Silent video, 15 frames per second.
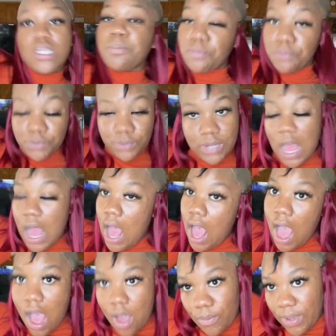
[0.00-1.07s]
it real and
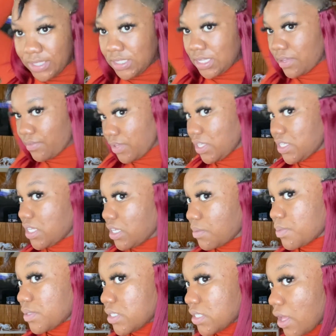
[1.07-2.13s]
I always give good
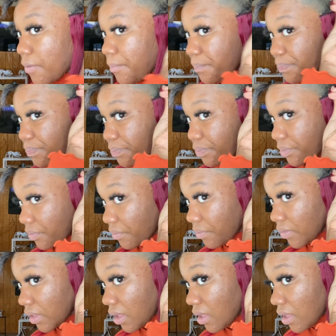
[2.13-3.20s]
tips. So
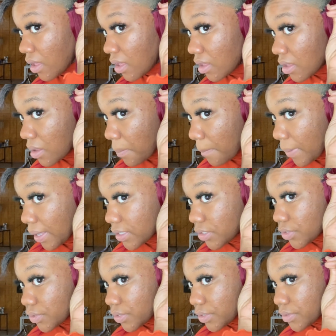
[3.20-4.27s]
make
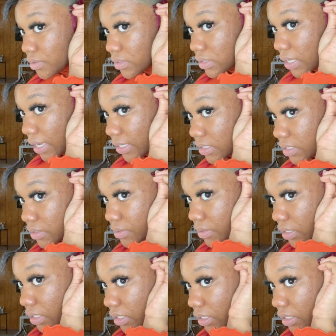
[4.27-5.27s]
sure you stay tuned in.